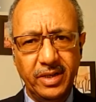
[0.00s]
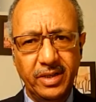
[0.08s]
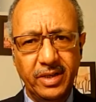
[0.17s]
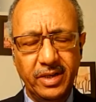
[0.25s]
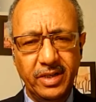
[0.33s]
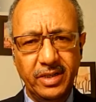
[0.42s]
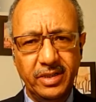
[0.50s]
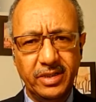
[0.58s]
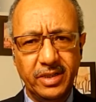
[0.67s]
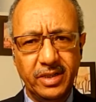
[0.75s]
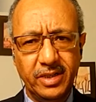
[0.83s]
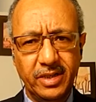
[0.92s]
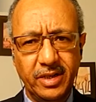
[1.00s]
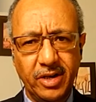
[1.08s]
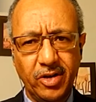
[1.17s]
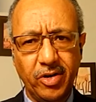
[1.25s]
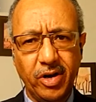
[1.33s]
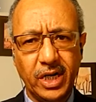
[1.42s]
there is
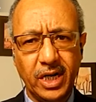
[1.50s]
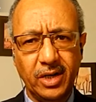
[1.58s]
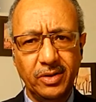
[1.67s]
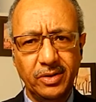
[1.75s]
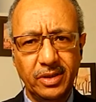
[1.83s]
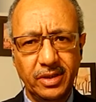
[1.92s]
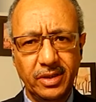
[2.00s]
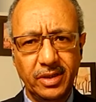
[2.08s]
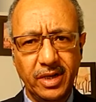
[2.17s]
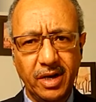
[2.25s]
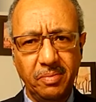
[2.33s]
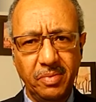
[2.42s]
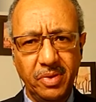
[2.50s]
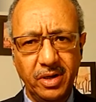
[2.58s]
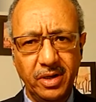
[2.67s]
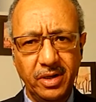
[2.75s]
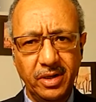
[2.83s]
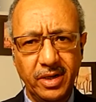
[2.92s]
our account
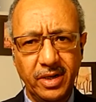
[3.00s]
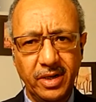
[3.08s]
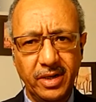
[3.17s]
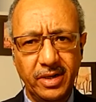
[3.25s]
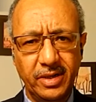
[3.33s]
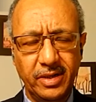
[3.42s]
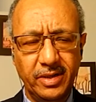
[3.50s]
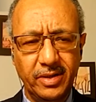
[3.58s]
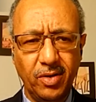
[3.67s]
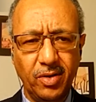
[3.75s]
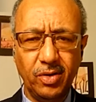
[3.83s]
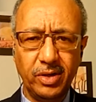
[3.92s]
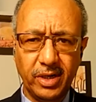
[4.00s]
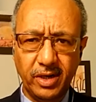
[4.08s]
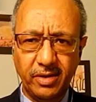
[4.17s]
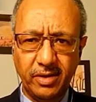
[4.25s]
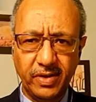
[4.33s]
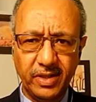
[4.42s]
number and all the
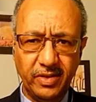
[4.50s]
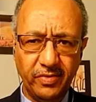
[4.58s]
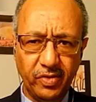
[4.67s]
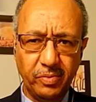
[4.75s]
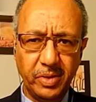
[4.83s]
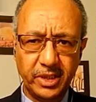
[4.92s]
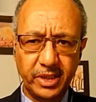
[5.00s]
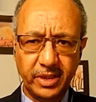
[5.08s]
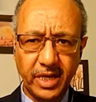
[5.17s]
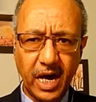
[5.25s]
relevant information,